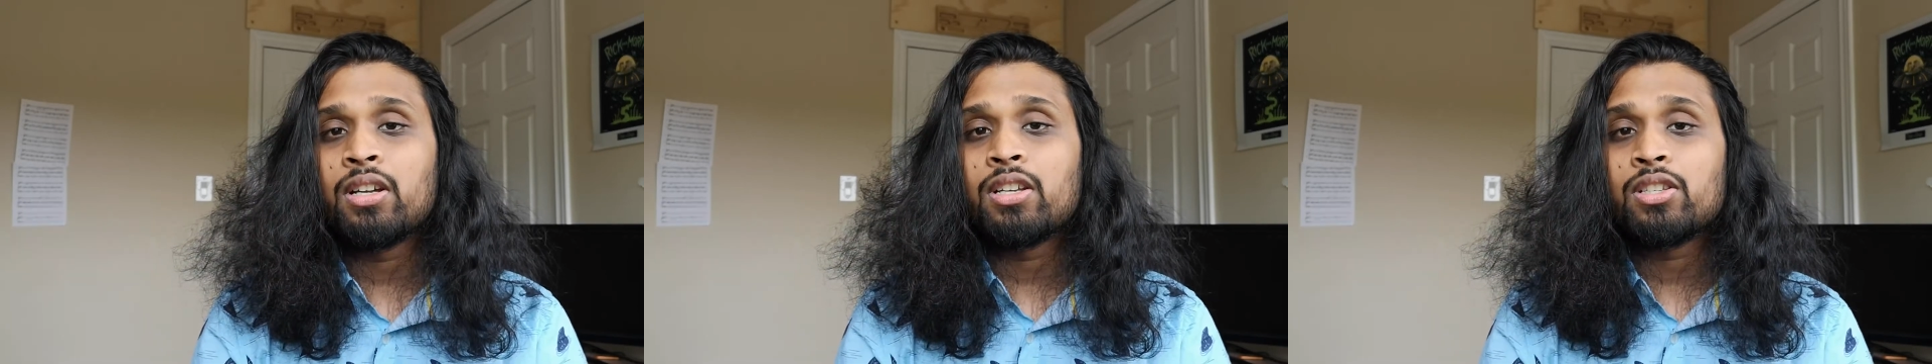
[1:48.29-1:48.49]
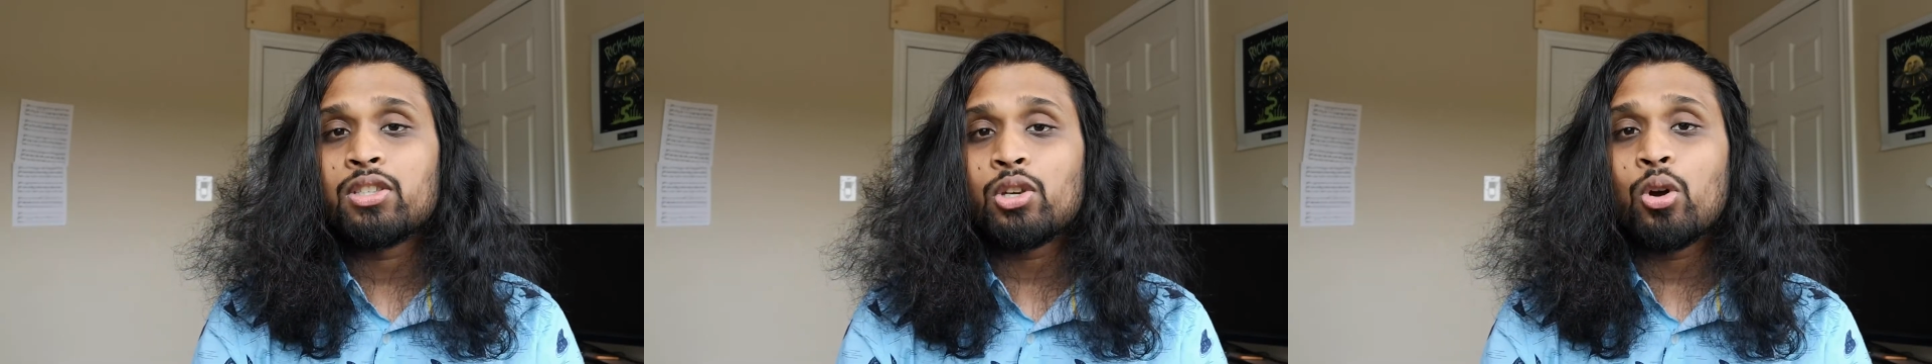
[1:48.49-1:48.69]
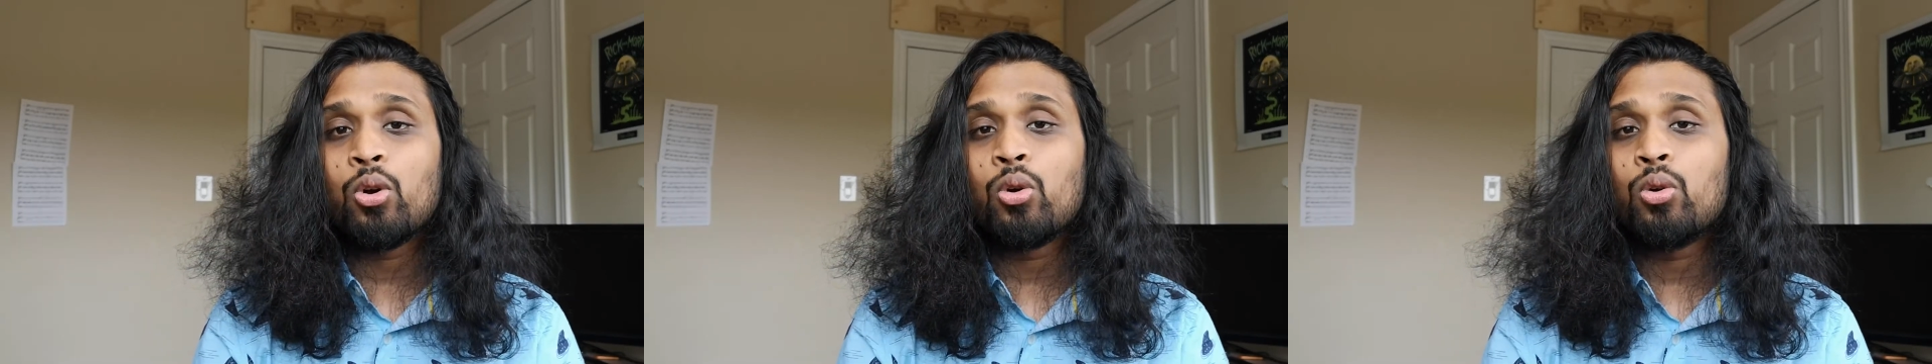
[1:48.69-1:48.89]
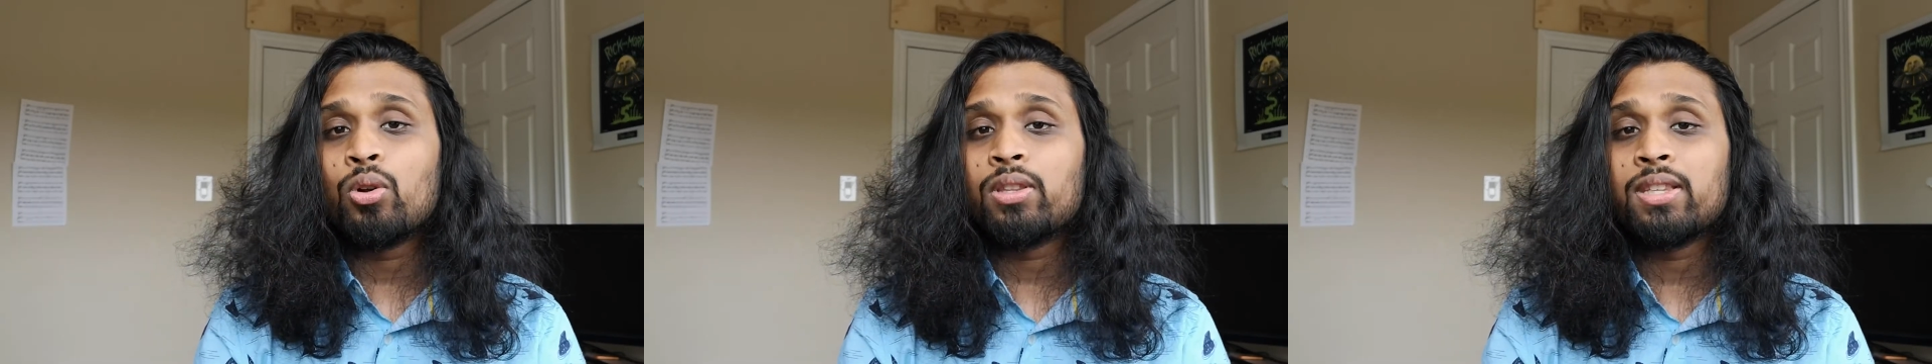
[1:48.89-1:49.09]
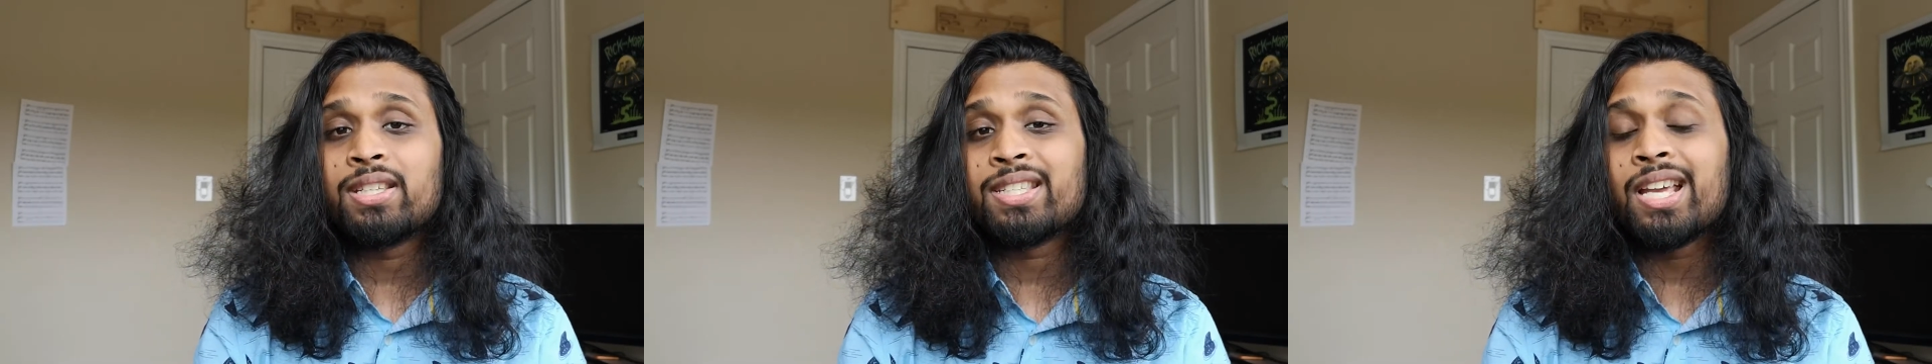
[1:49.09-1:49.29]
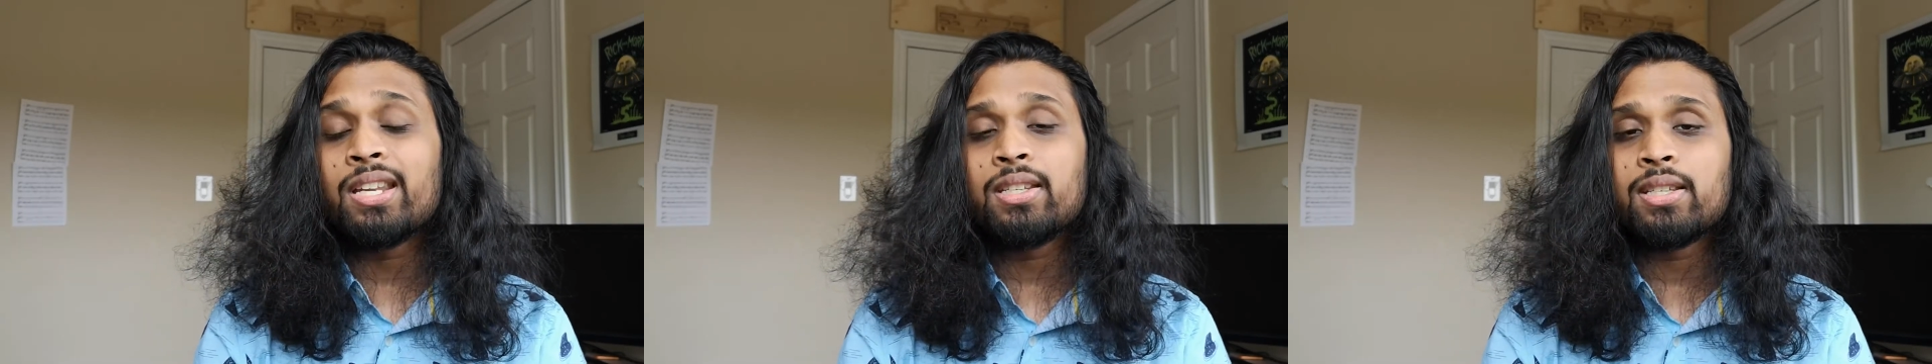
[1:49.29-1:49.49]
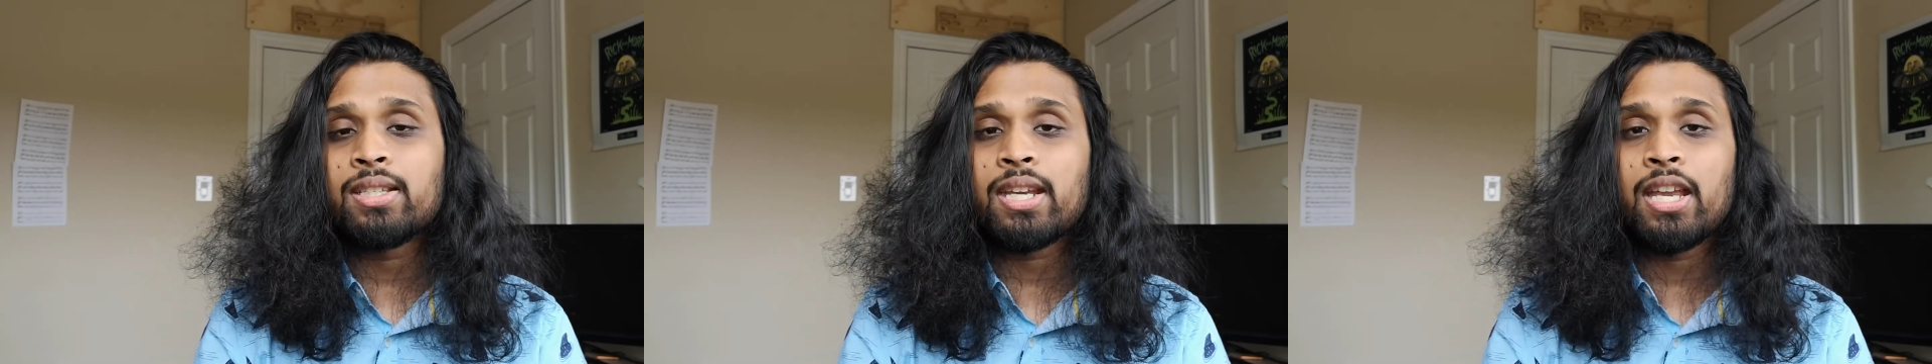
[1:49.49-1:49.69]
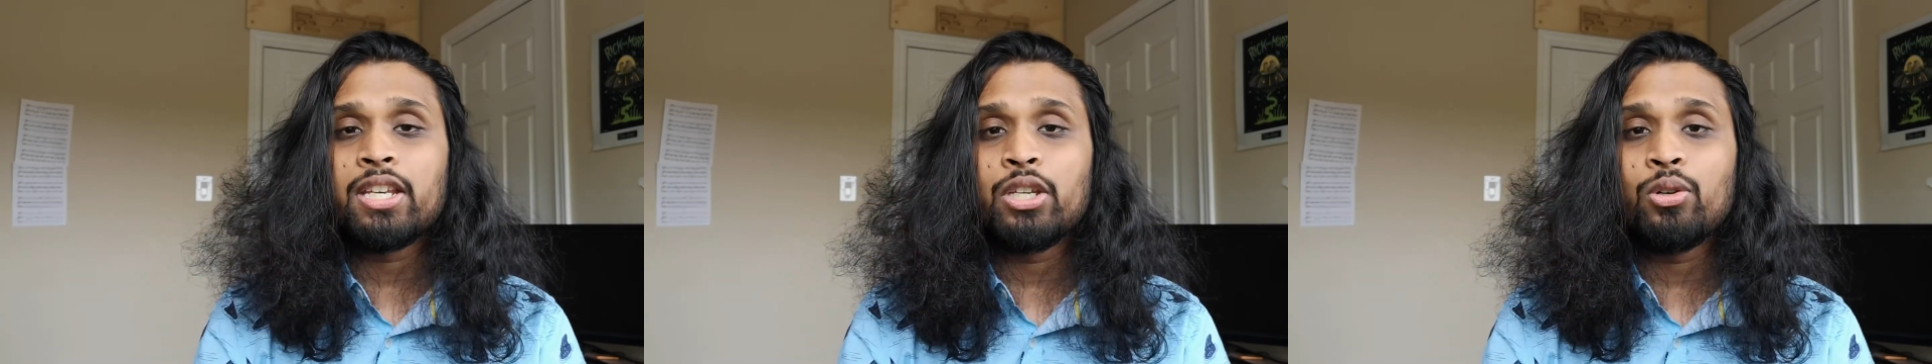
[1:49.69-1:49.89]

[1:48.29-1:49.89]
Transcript: So the scientists can